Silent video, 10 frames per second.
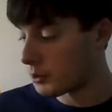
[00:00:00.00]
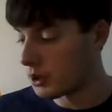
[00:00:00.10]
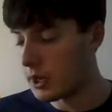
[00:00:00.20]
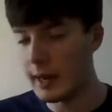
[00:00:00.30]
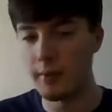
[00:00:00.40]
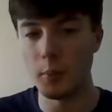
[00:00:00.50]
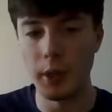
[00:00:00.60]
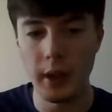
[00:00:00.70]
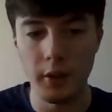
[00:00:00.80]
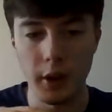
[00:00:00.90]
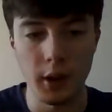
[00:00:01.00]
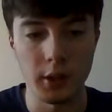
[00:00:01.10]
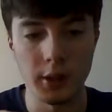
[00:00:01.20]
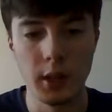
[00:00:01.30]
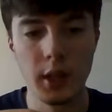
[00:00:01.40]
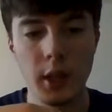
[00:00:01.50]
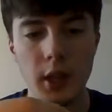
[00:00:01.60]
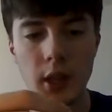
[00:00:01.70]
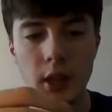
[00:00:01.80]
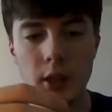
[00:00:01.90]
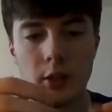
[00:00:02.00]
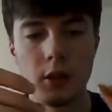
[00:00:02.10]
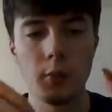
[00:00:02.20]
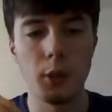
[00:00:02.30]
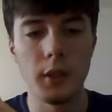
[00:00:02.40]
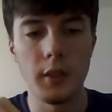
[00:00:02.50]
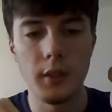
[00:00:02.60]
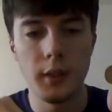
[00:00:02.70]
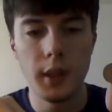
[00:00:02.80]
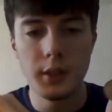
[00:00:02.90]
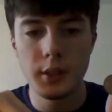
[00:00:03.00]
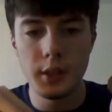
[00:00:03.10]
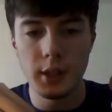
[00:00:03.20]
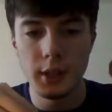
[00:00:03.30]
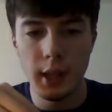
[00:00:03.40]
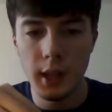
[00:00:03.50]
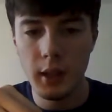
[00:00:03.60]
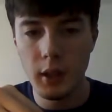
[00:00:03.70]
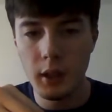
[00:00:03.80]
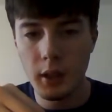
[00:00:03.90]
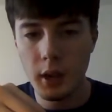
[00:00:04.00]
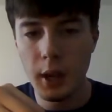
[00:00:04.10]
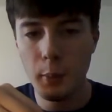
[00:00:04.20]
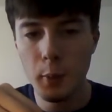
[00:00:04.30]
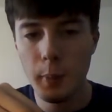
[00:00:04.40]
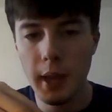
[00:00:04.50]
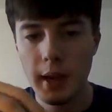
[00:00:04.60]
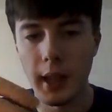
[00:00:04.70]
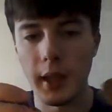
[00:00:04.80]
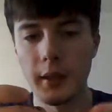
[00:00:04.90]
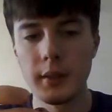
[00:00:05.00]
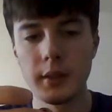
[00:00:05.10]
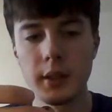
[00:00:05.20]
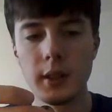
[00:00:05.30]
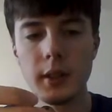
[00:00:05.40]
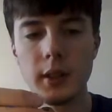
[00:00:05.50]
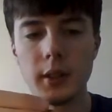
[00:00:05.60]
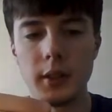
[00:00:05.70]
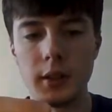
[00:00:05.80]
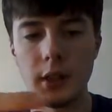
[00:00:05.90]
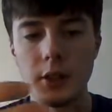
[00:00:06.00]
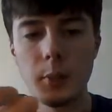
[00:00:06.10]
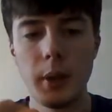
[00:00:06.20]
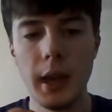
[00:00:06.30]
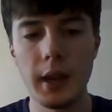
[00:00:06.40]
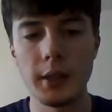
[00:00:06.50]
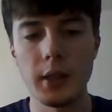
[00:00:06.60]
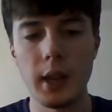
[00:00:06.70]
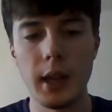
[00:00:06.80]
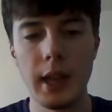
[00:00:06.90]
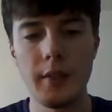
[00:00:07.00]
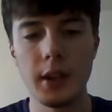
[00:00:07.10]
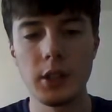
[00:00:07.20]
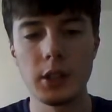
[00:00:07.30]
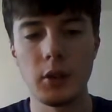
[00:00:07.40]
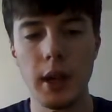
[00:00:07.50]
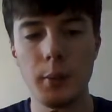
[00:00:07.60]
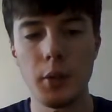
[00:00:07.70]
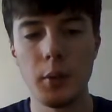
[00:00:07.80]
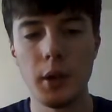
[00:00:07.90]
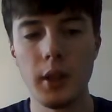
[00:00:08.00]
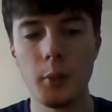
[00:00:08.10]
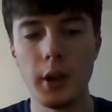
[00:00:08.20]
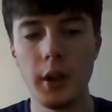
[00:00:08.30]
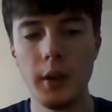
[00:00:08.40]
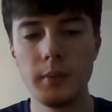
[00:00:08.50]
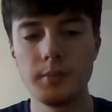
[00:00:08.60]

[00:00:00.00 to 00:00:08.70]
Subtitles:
sure I have them down there, but this is a copper penny. These are pennies that I have. I just grabbed 3 of them here.